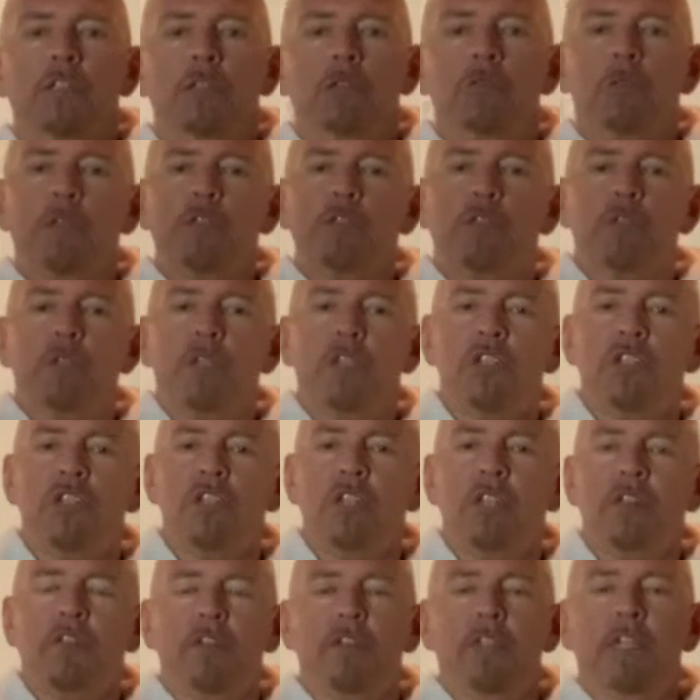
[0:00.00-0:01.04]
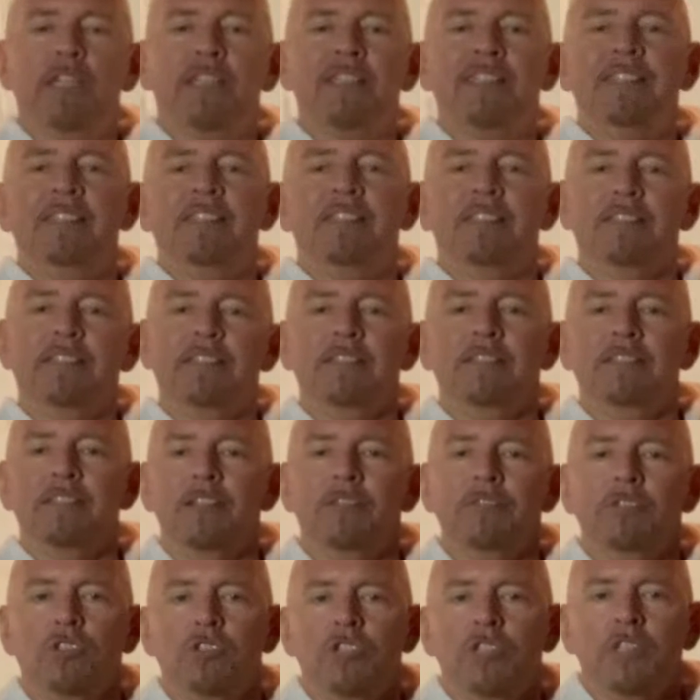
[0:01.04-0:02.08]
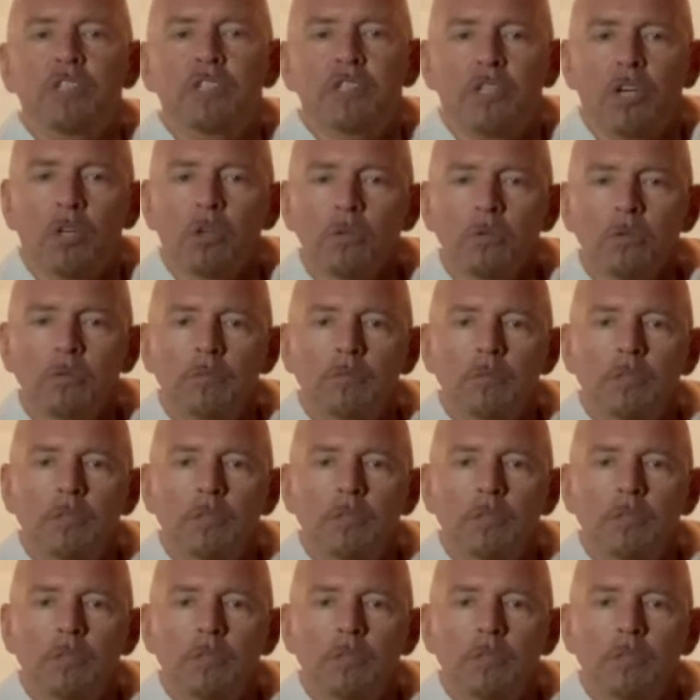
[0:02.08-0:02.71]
the restoration of the 1967 GTO.